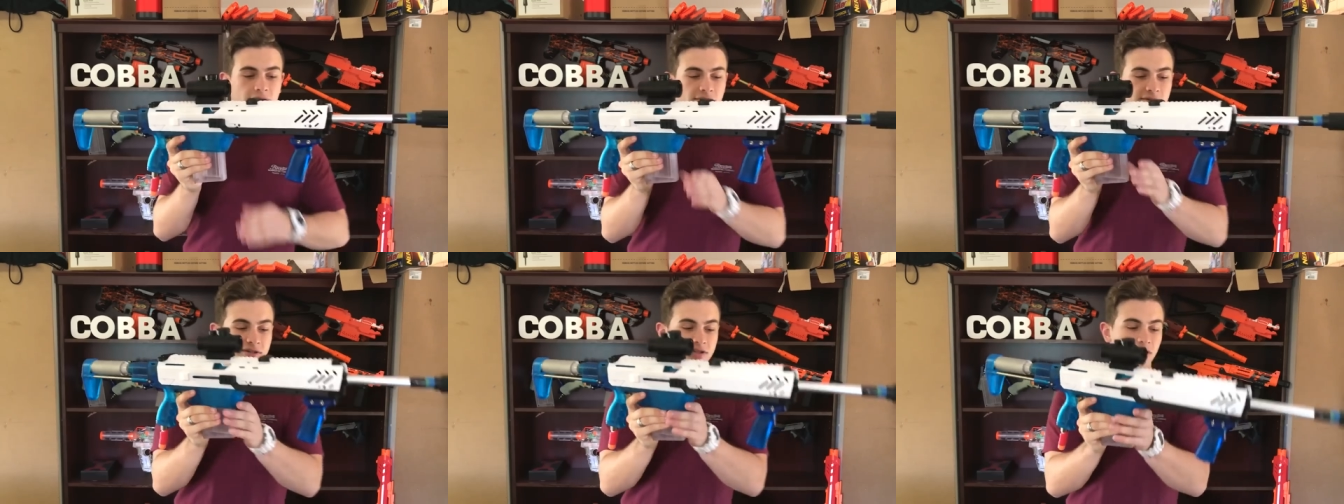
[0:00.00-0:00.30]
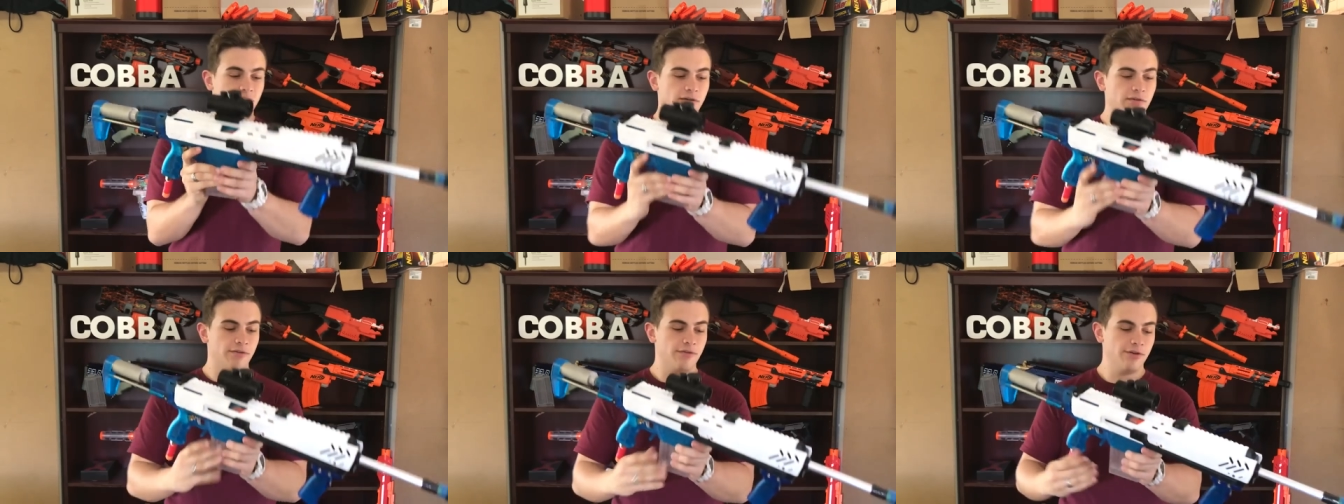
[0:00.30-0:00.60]
Little
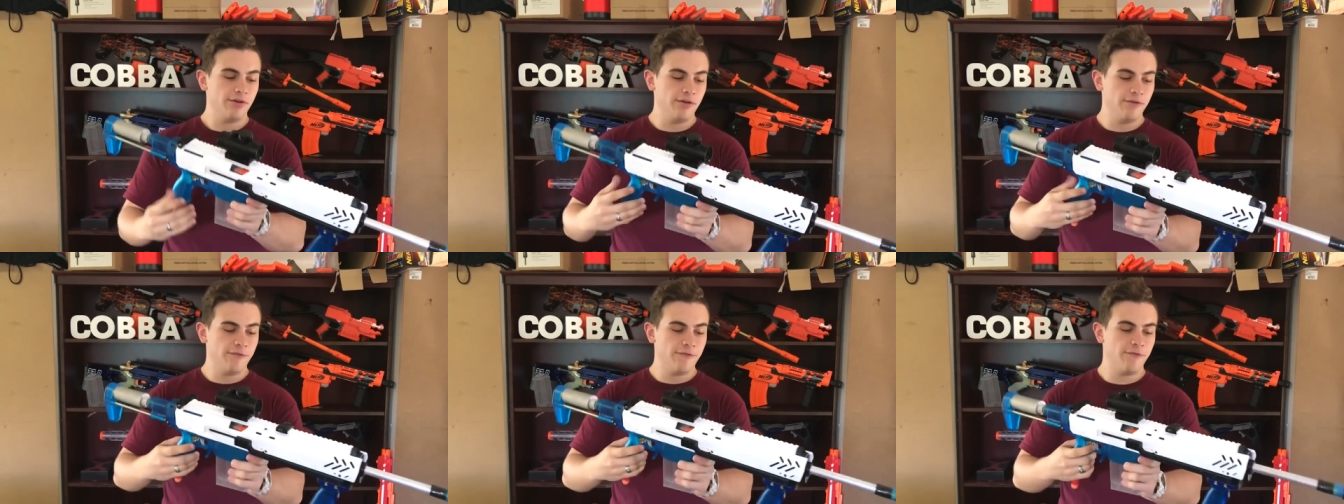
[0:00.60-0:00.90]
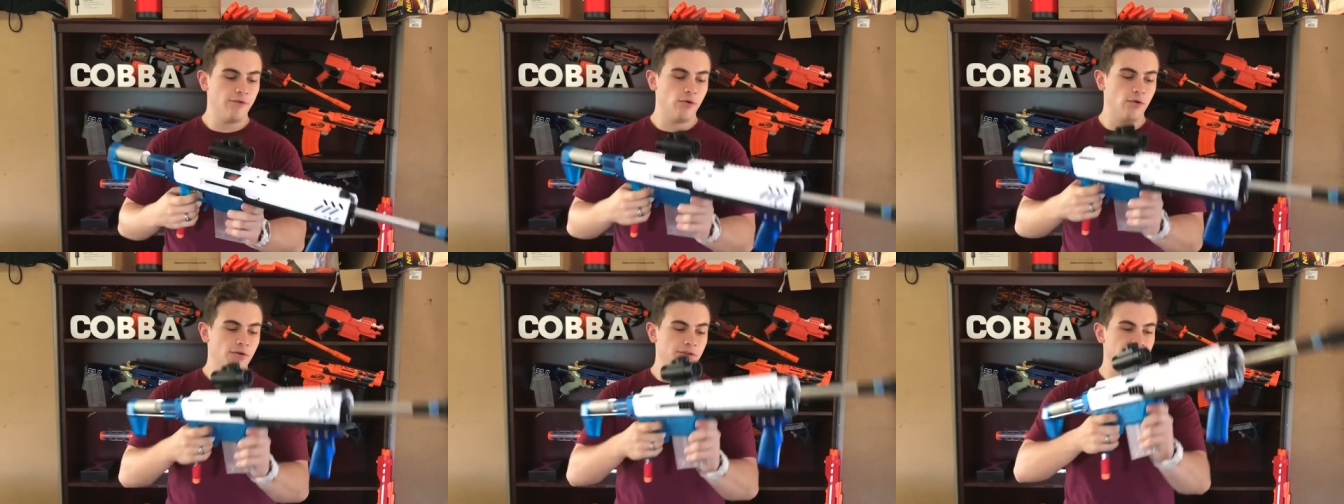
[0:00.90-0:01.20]
side review
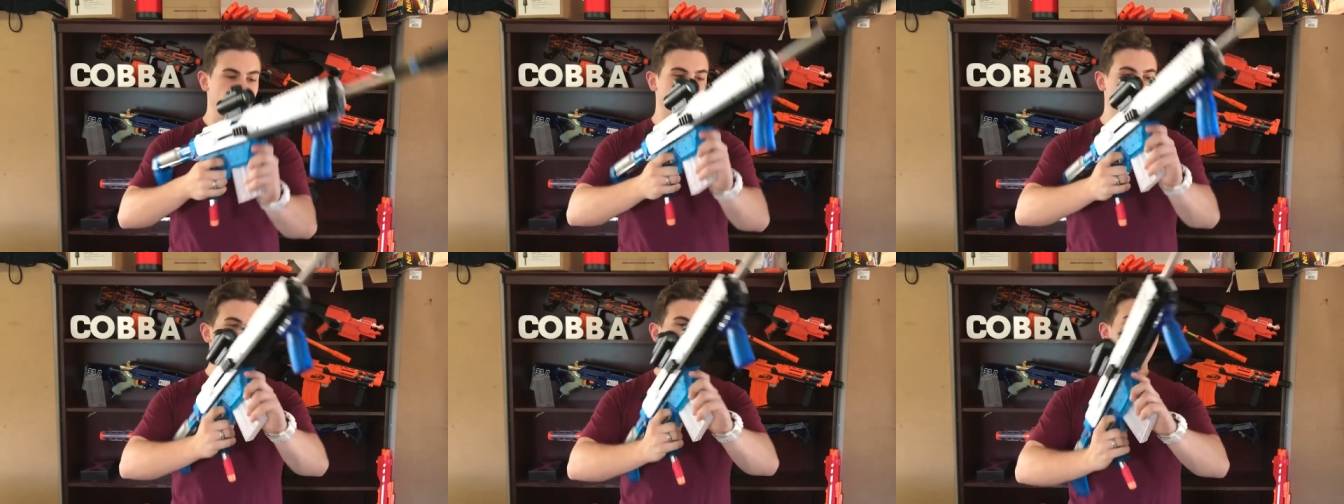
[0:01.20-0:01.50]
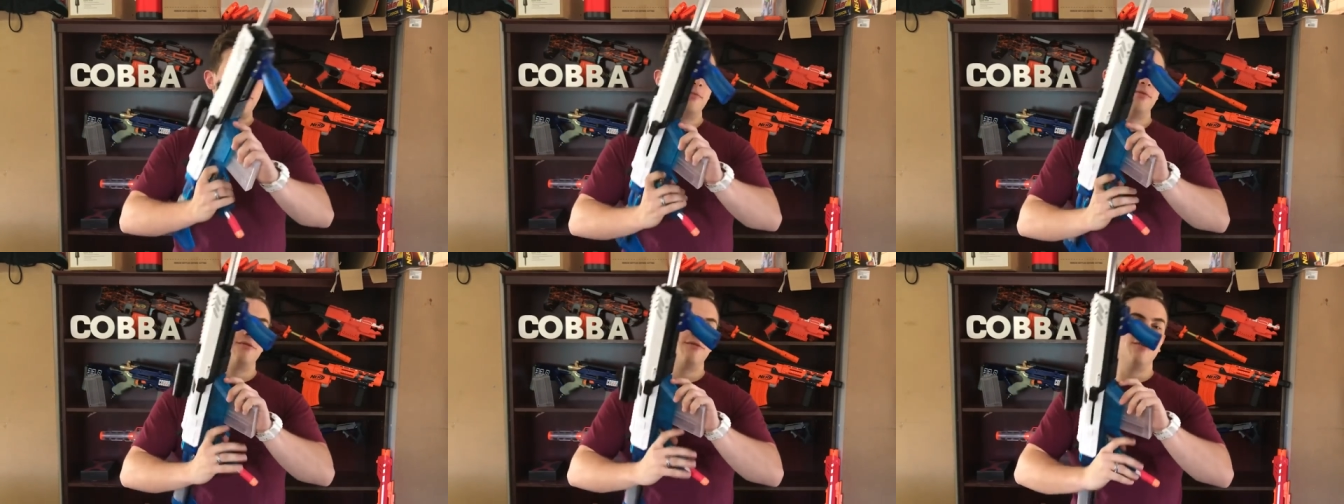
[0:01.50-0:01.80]
for the
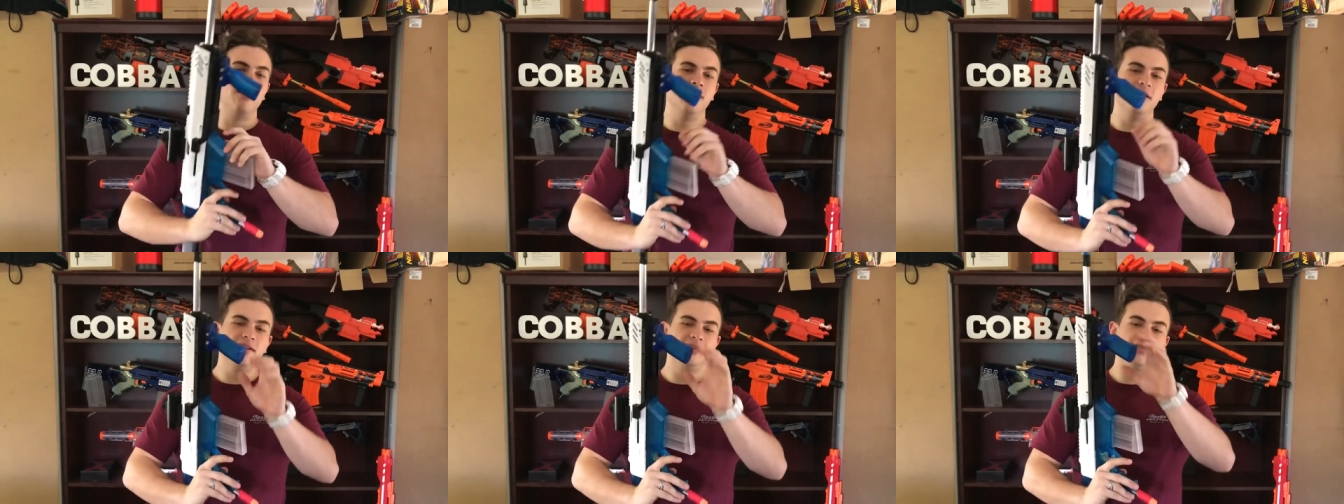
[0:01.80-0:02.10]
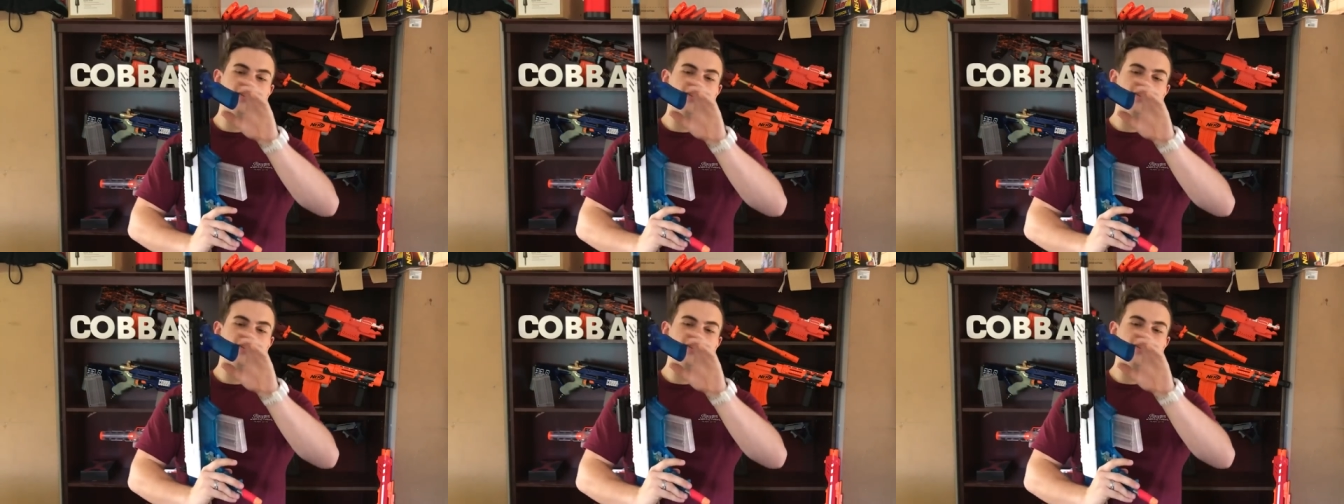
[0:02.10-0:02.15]
grip up the front.